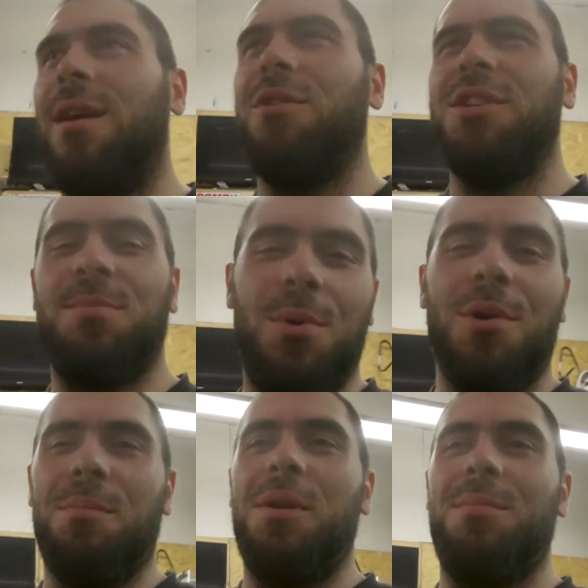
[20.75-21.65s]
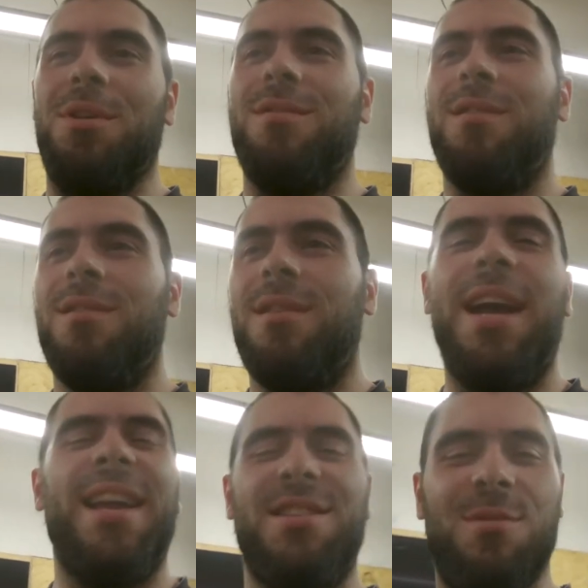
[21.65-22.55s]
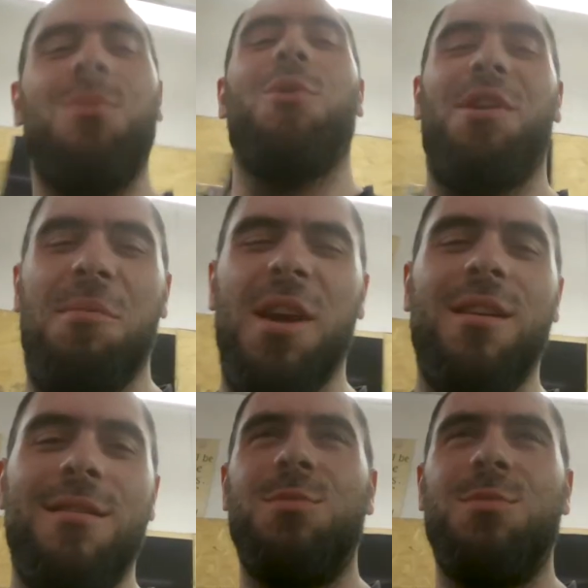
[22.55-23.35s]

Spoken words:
Not really supporting me, but I guess supporting me.